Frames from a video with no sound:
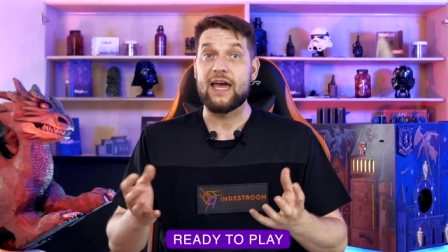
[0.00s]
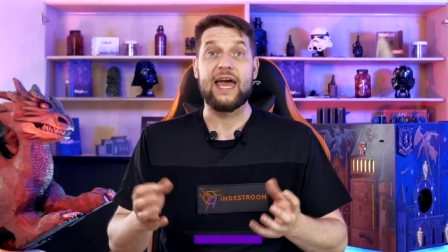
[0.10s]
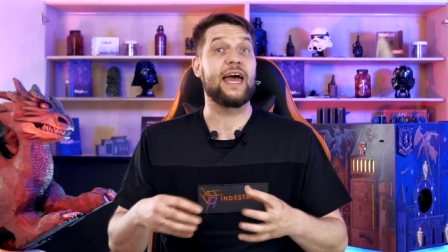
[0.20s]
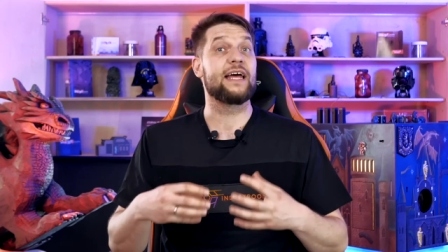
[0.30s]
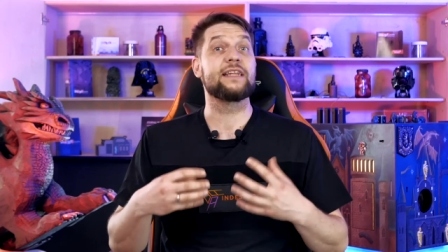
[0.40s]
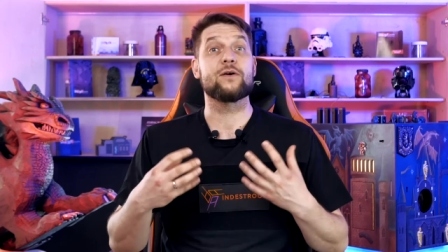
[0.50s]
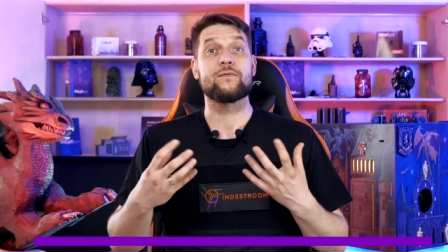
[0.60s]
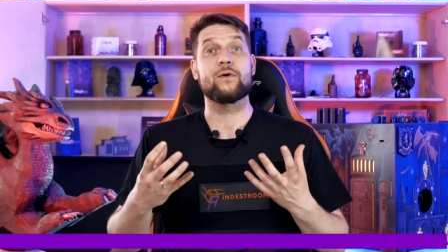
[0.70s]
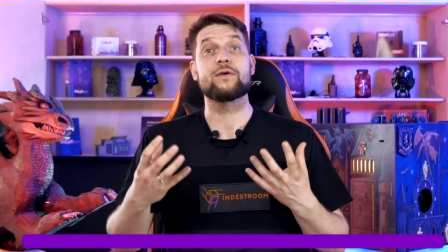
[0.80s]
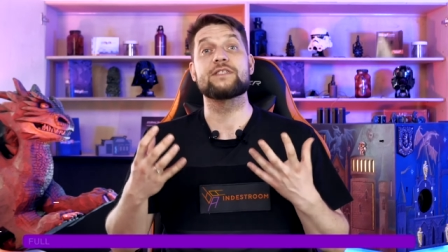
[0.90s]
and
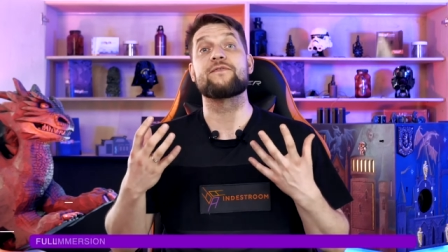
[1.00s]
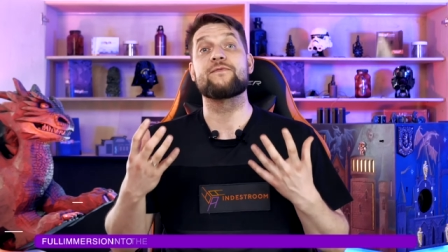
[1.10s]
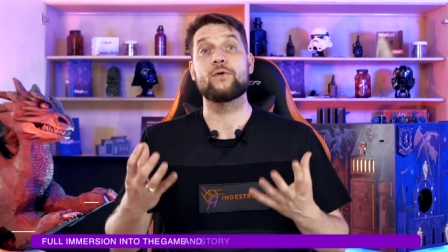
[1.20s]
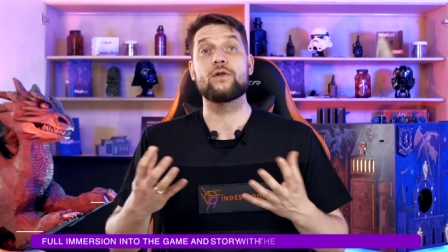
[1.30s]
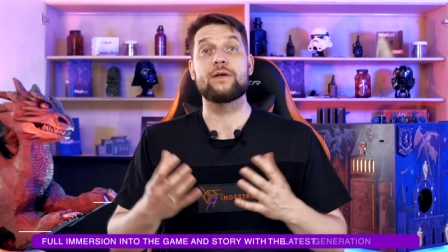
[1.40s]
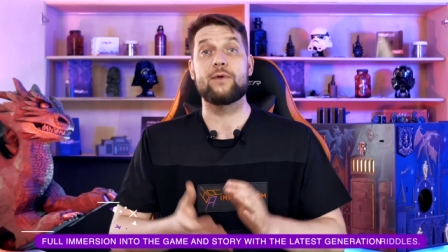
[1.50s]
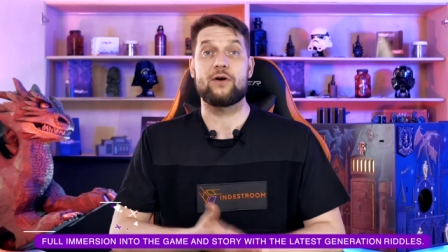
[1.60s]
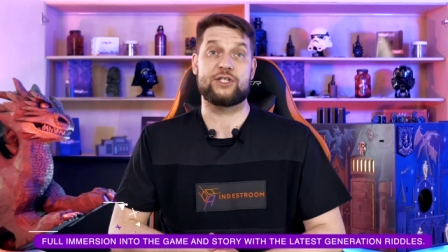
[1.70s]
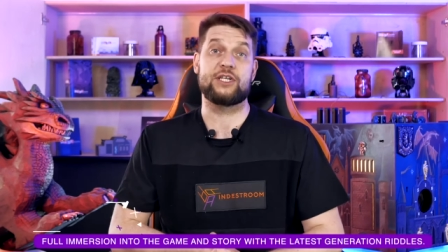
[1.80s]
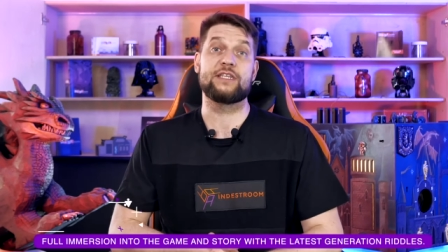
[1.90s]
of course the full
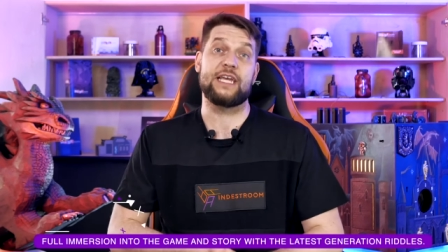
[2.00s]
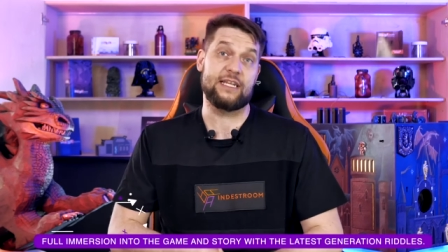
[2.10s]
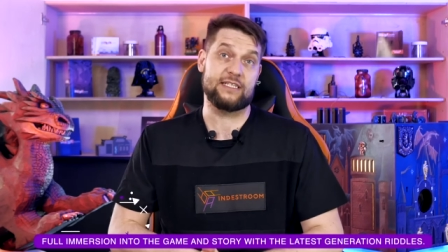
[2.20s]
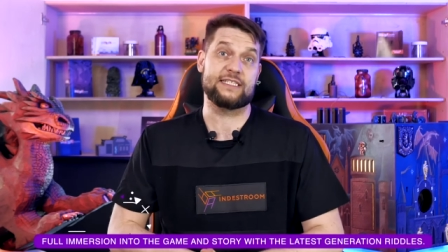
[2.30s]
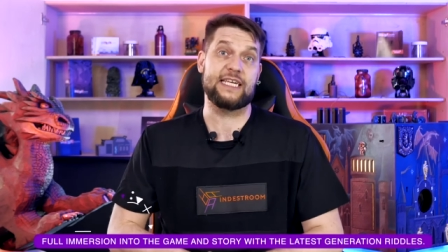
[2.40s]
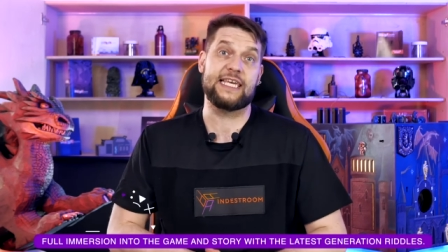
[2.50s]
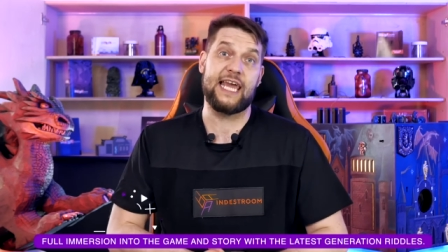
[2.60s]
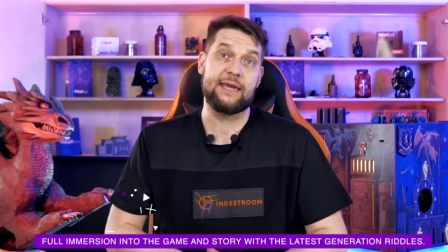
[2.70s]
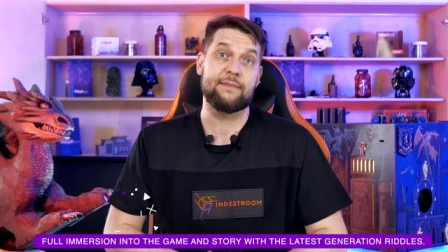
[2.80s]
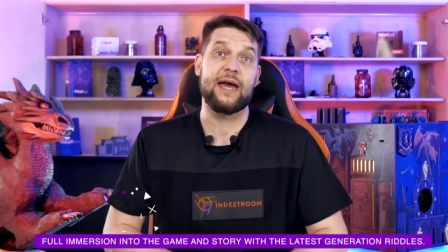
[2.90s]
immersion into the
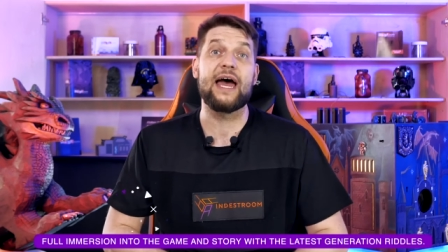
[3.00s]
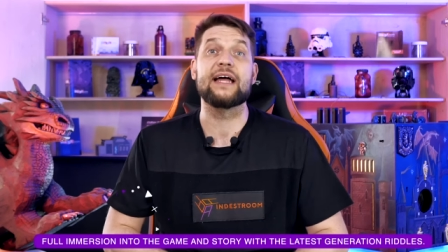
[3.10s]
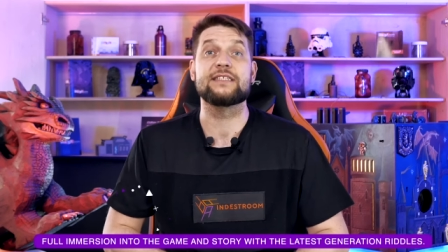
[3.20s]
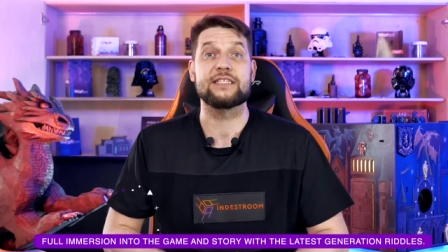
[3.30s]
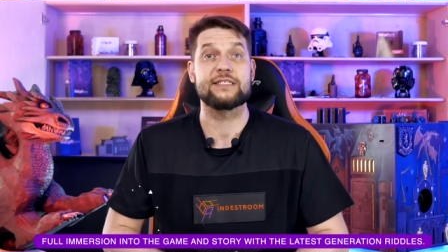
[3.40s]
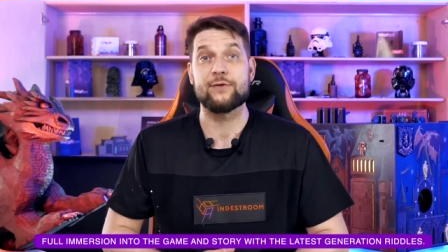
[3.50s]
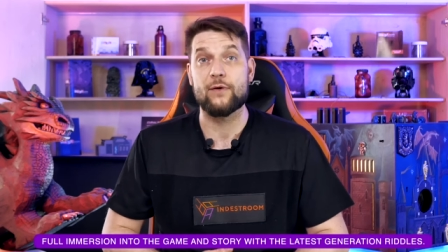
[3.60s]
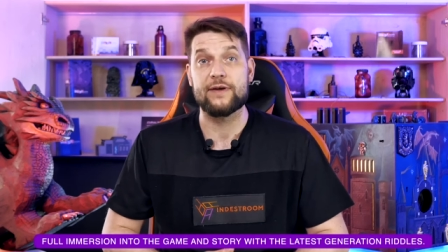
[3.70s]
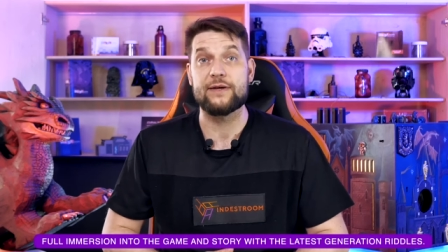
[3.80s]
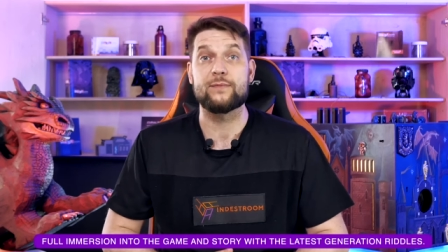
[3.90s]
game and the
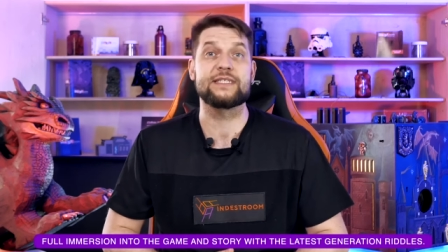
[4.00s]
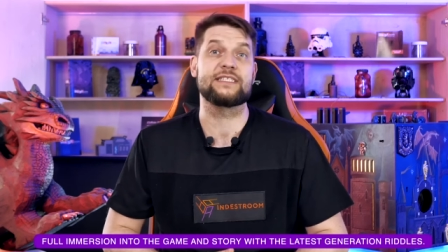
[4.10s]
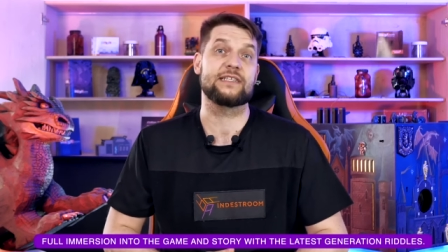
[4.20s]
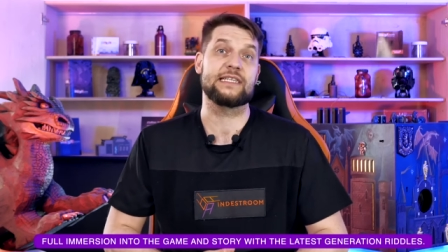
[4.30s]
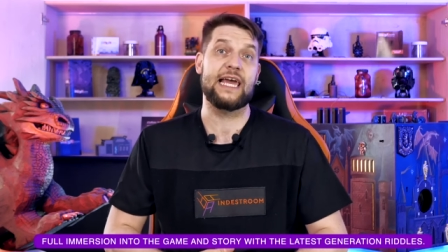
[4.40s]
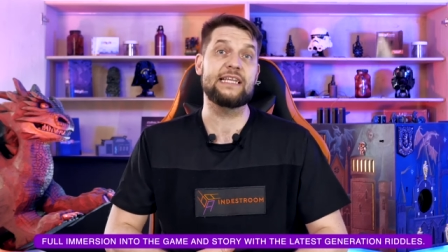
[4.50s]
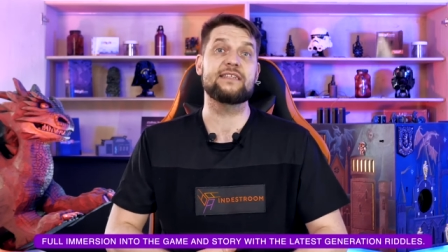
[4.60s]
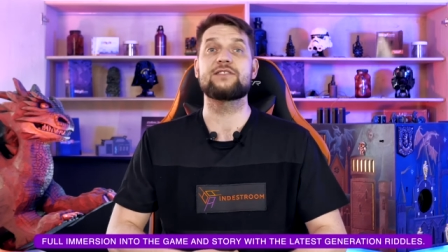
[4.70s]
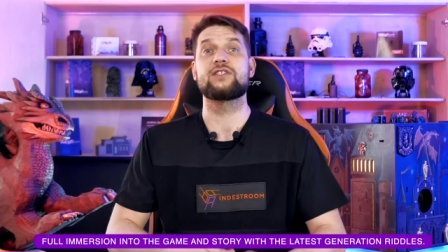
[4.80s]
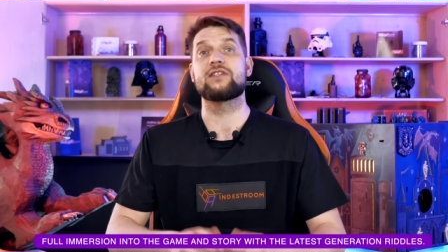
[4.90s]
story with the
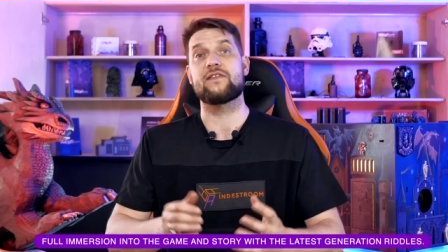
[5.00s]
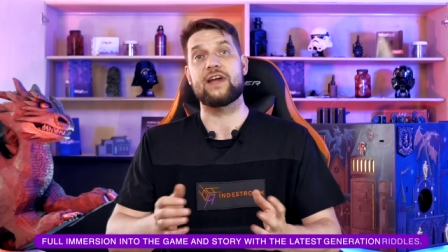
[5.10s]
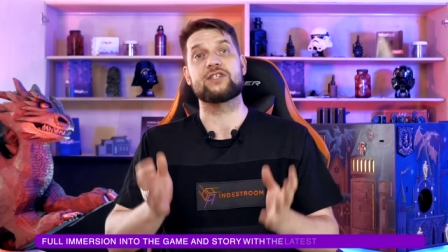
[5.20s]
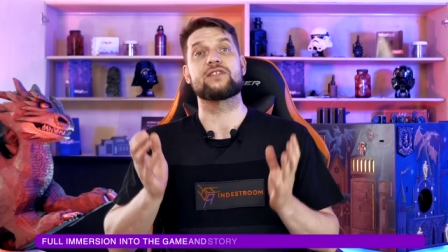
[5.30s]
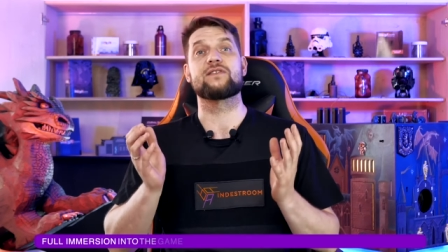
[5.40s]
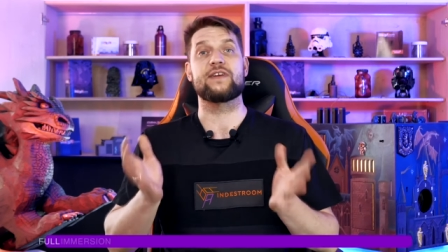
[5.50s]
latest generation